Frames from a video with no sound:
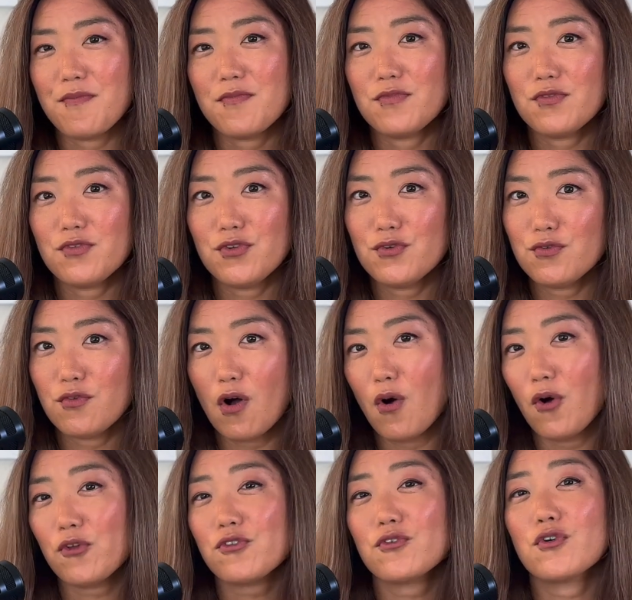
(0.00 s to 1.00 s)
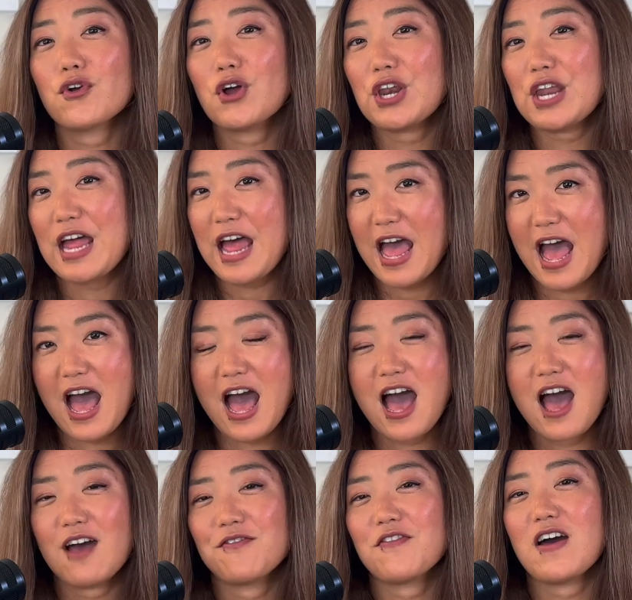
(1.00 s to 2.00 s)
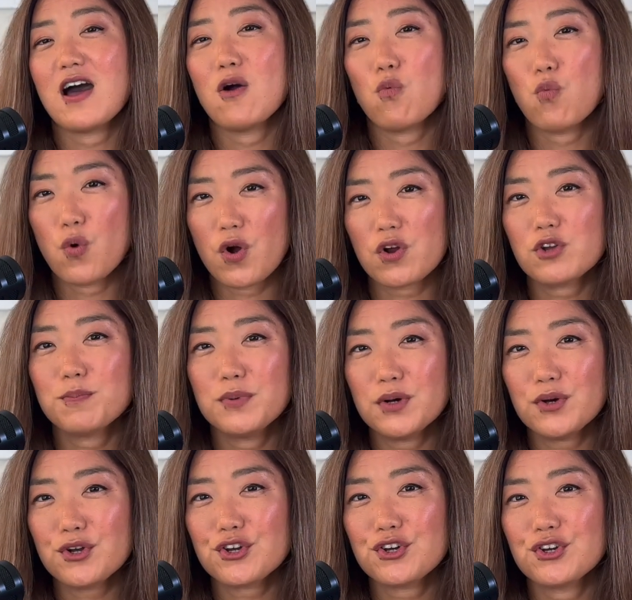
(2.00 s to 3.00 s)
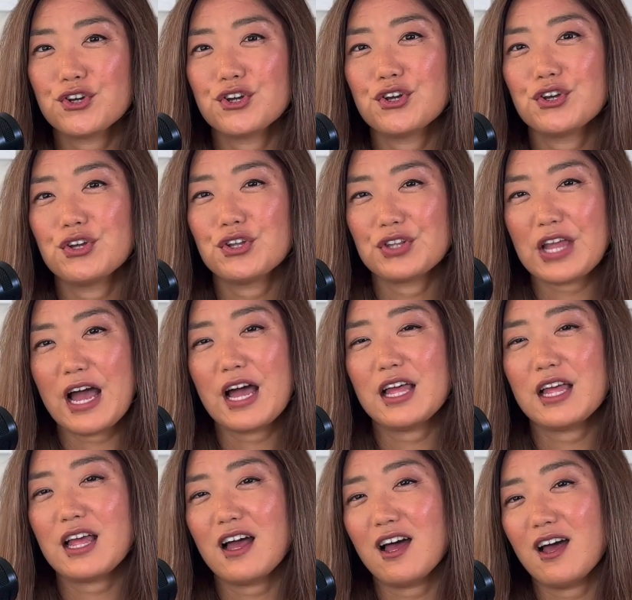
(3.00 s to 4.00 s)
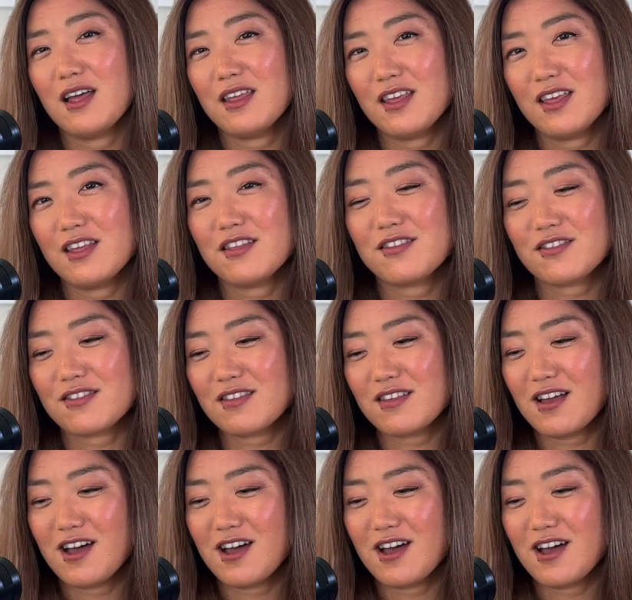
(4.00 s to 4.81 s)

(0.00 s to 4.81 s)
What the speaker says: You also gonna have a workbook that is